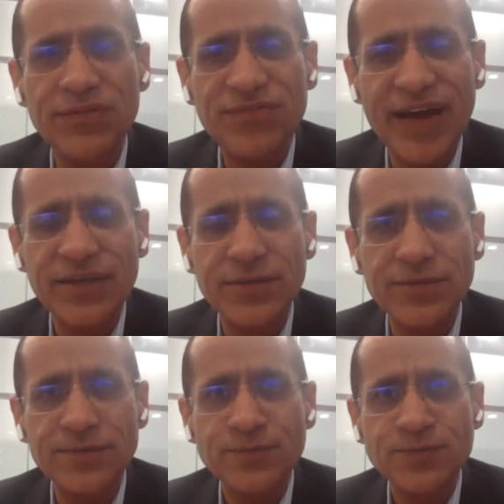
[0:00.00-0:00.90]
fact,
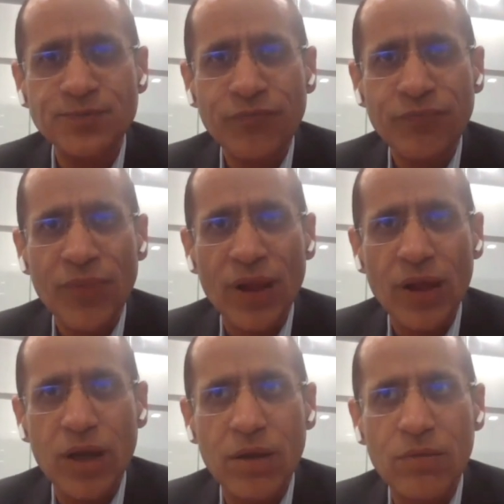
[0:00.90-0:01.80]

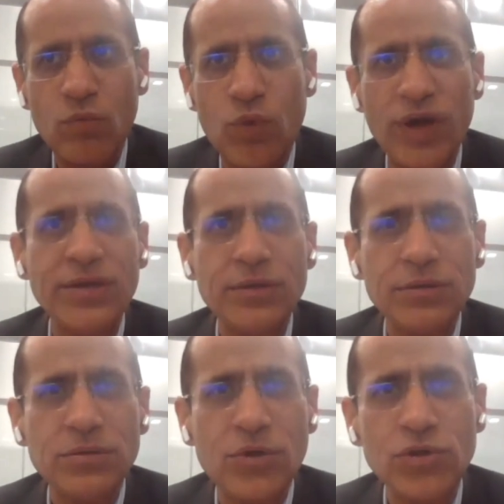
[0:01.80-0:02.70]

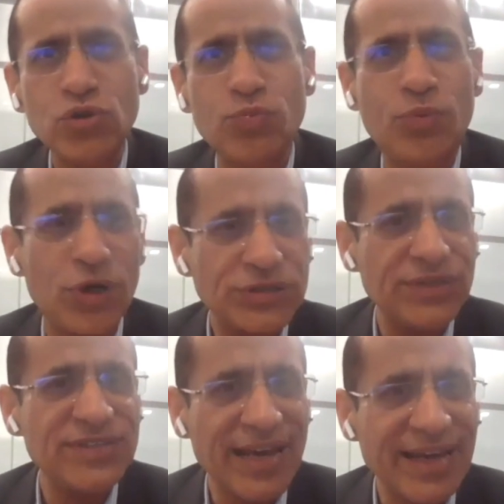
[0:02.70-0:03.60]
one or two
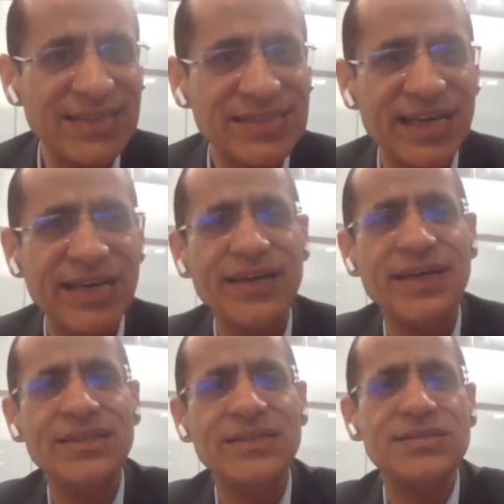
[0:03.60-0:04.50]
positives I can say
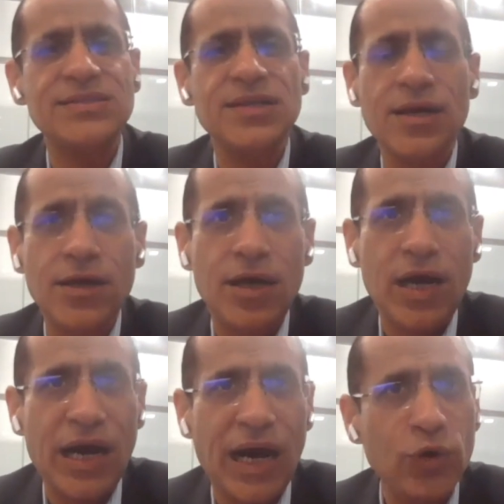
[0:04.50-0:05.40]
is
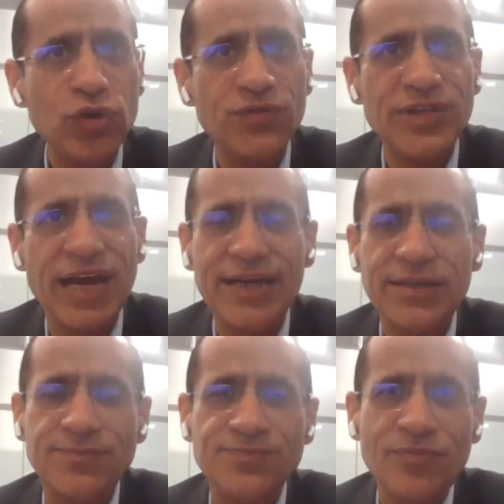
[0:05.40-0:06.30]
out of
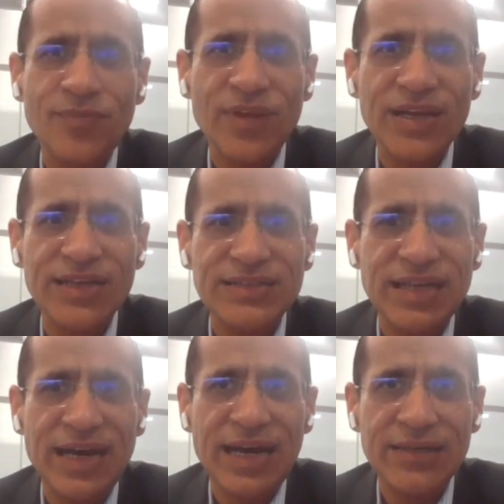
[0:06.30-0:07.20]
that
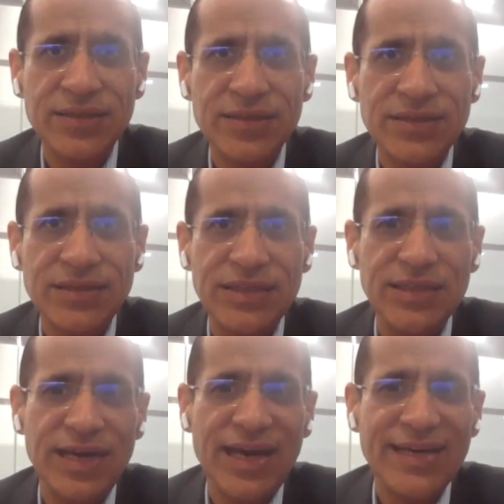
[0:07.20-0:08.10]
is that
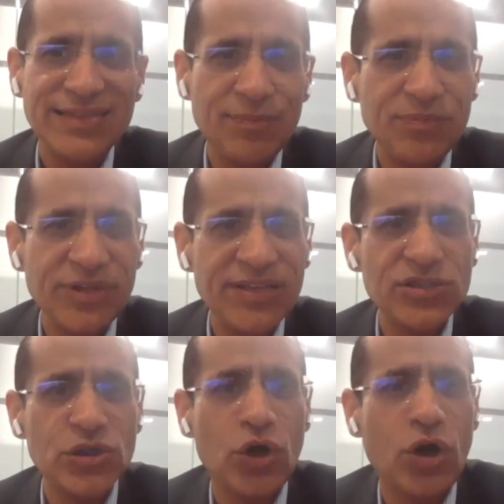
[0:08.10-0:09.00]
the
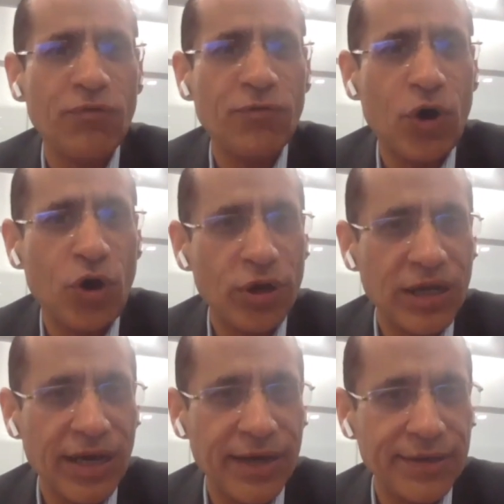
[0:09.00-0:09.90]
acceptance of
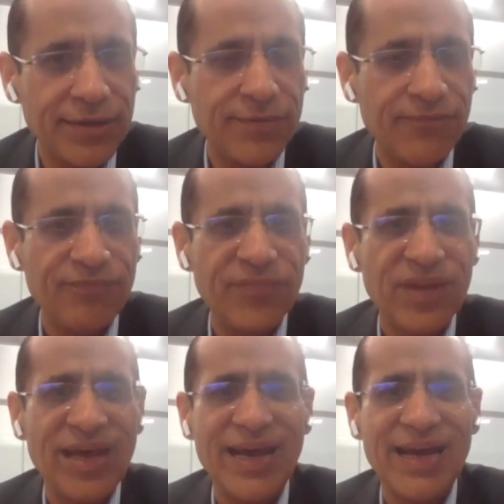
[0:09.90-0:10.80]
online
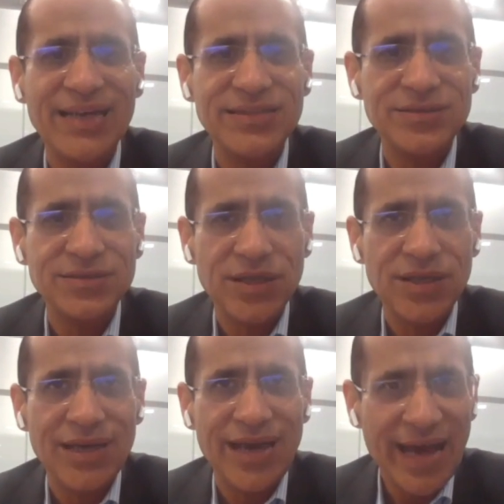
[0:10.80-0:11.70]
has
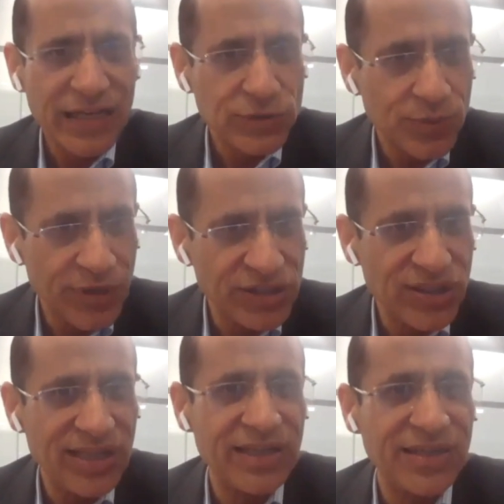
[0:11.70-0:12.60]

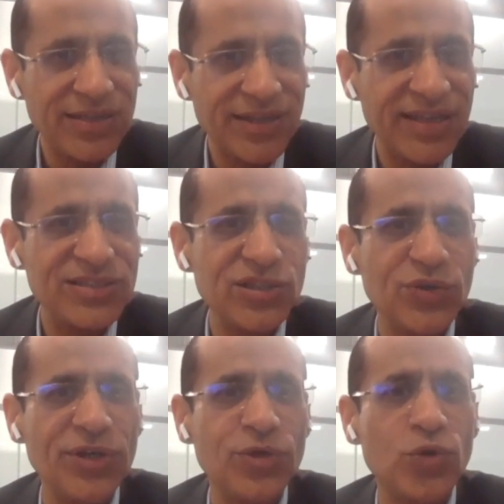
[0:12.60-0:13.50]
exponentially increased
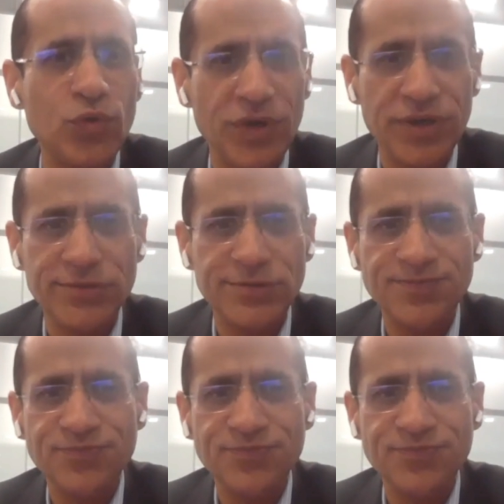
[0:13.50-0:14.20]
during COVID,